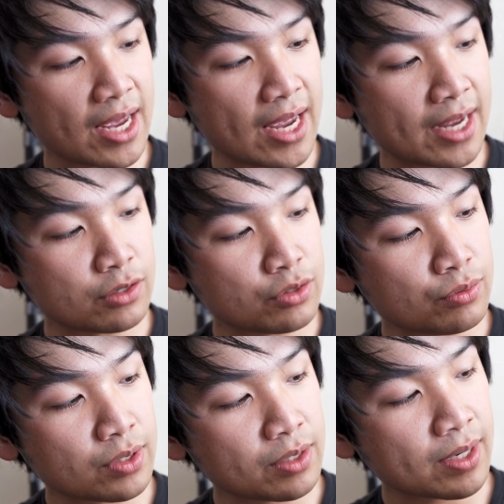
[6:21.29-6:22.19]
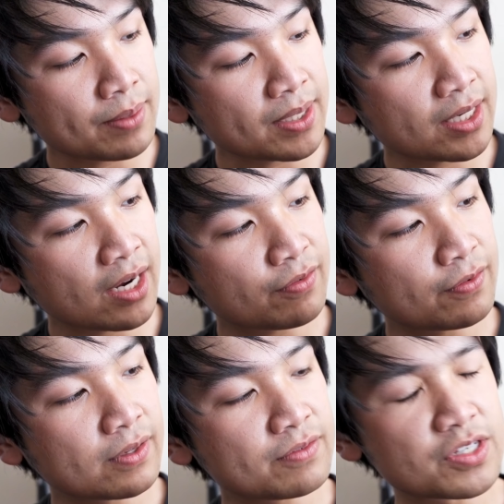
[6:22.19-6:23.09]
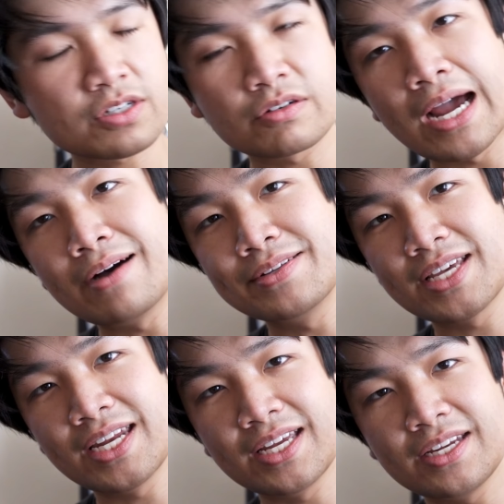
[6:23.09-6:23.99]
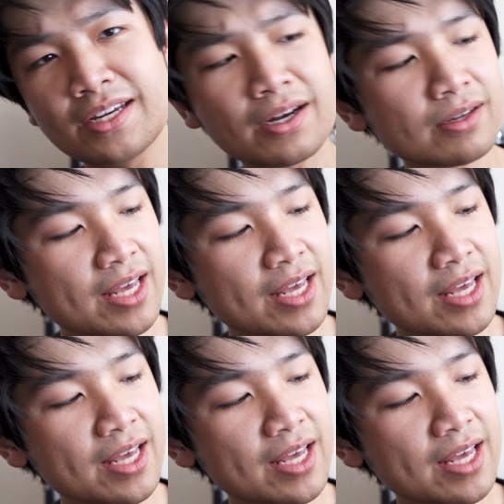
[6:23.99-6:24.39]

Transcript: And you do really want to be careful of just grounds getting in here.